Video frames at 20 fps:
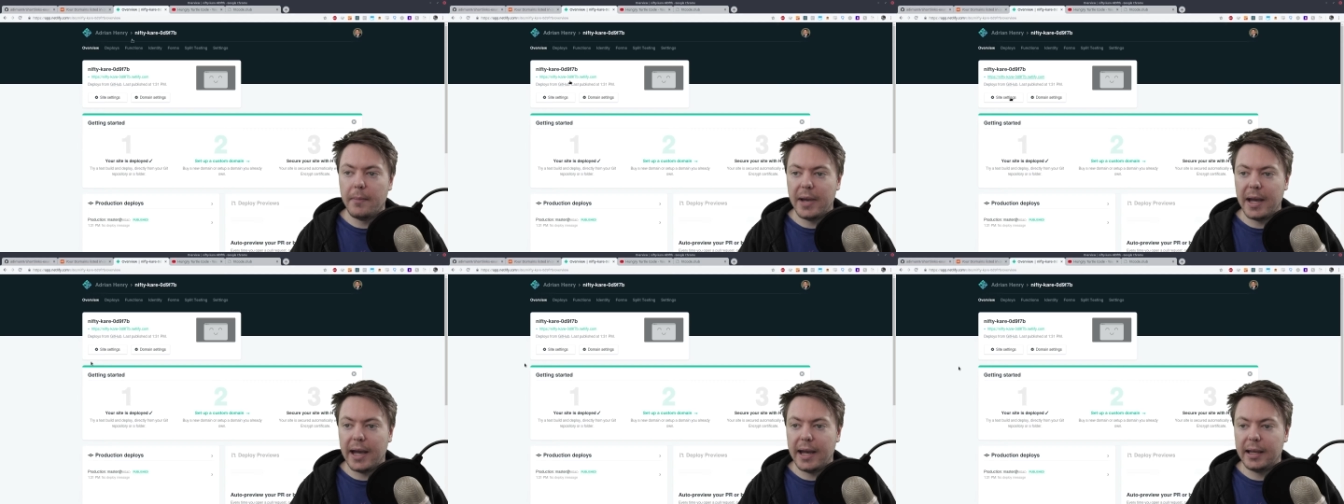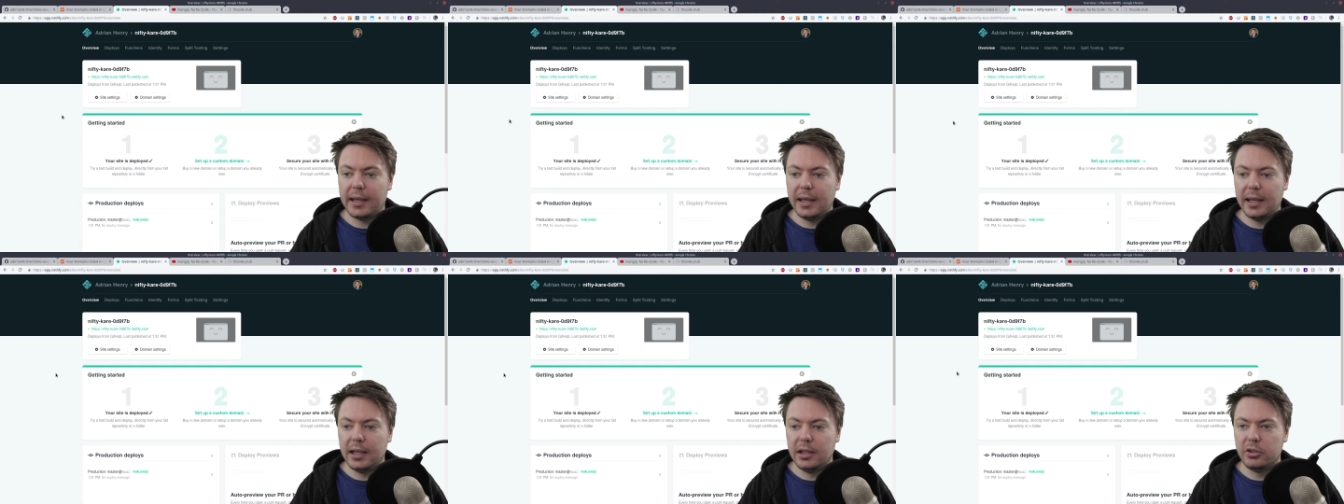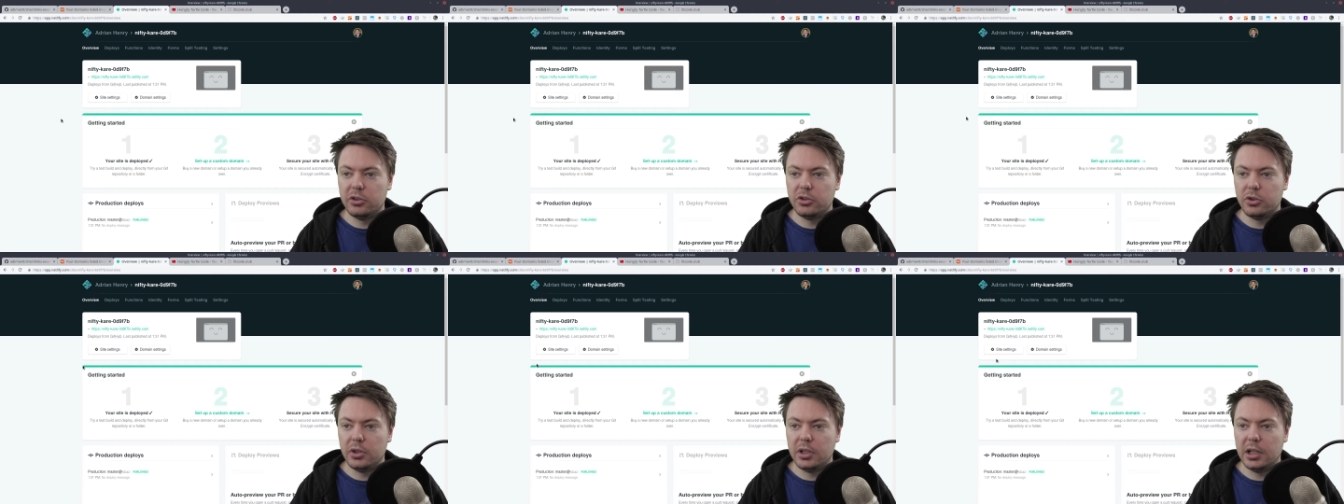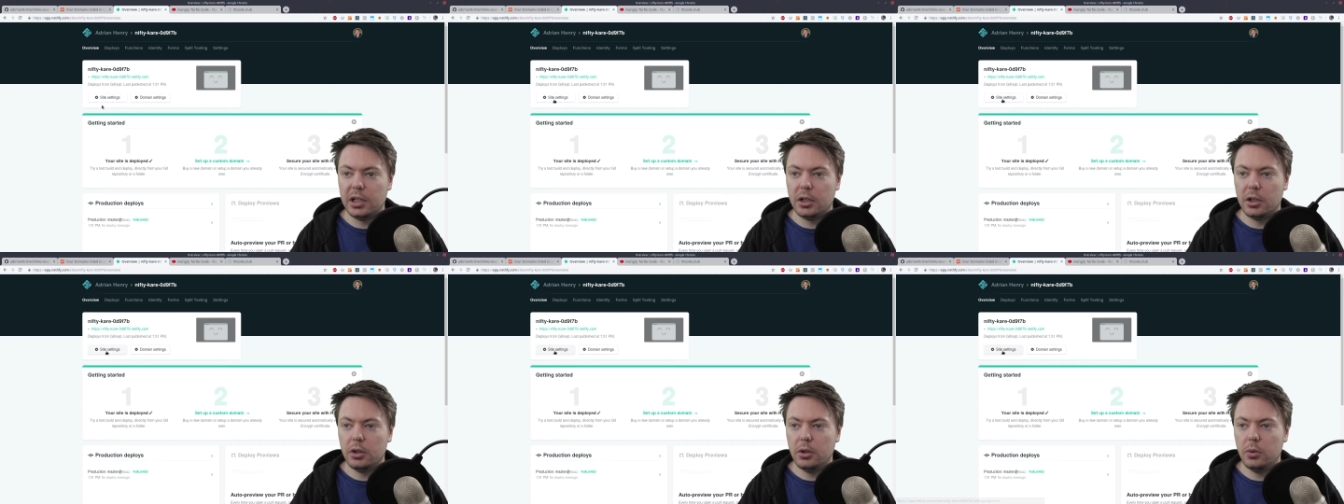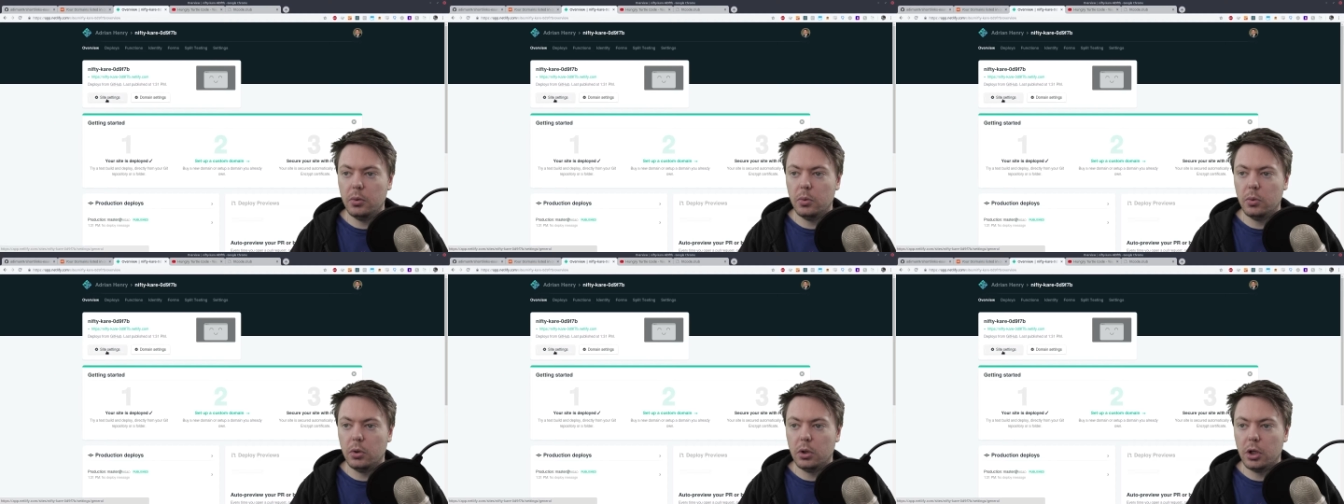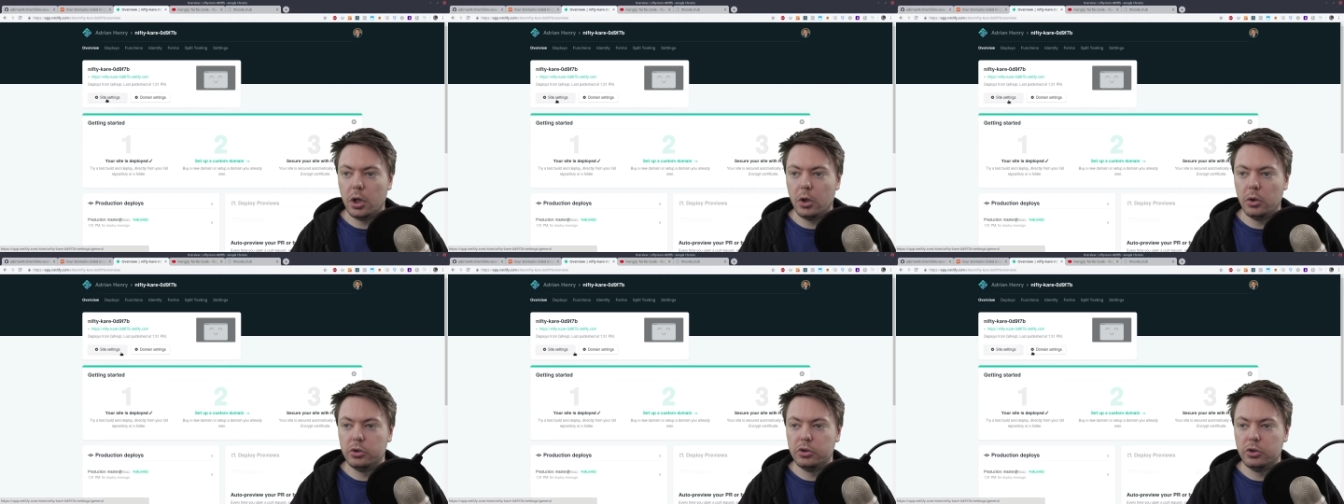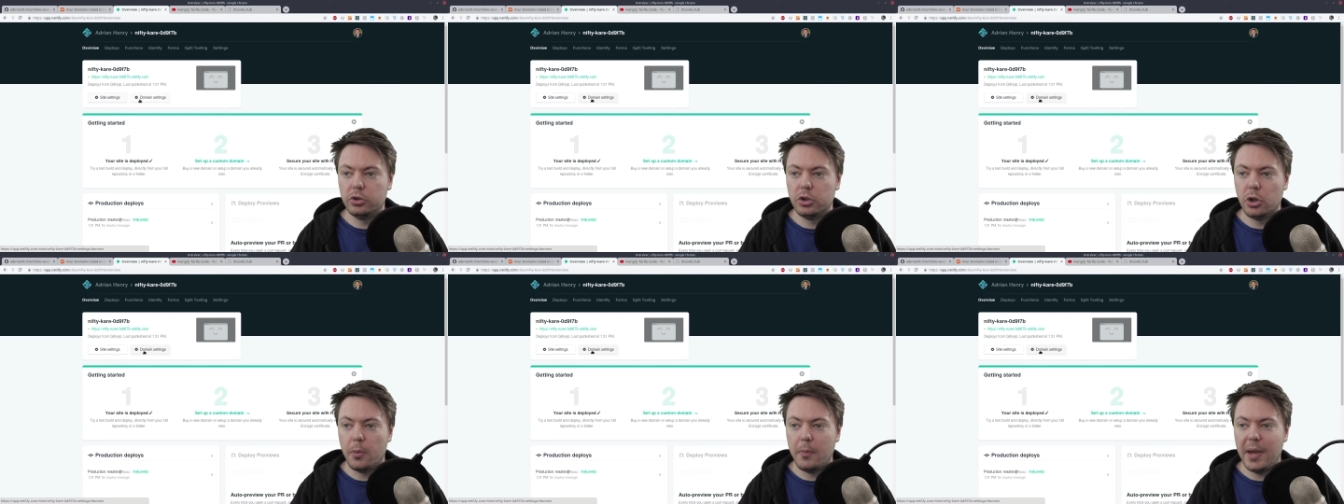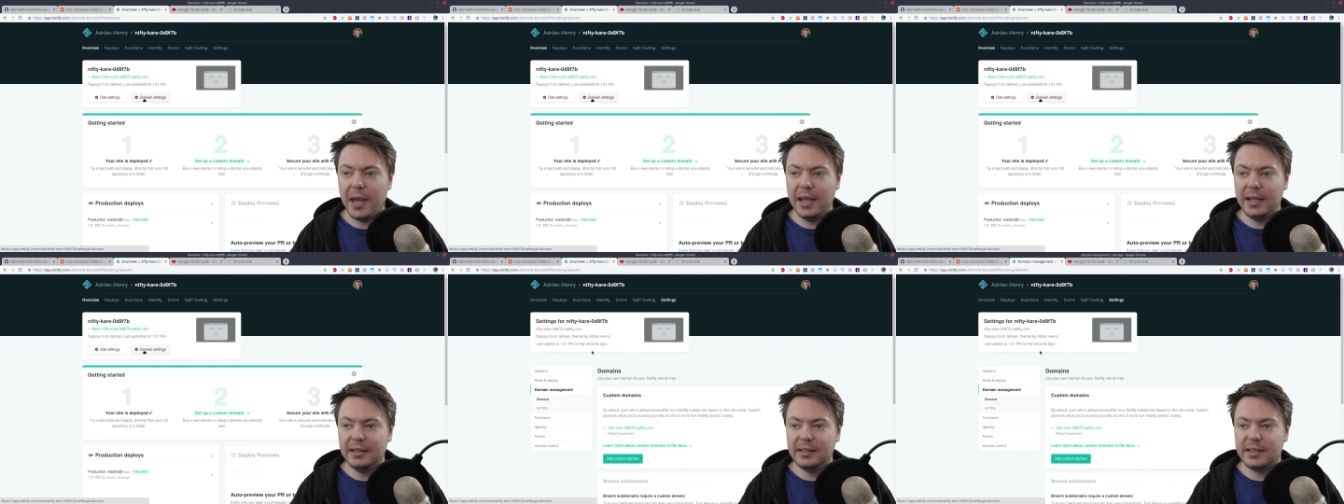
back into here, we'll go to domain